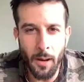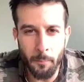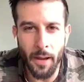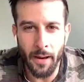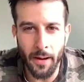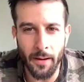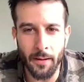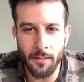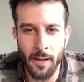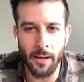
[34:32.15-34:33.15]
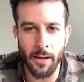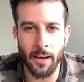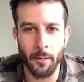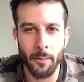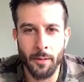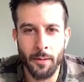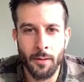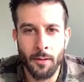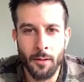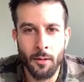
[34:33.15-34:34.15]
My man. Yeah, yeah, yeah. But like,
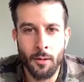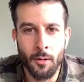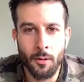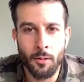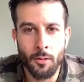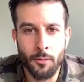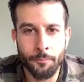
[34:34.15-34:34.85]
dude, running, I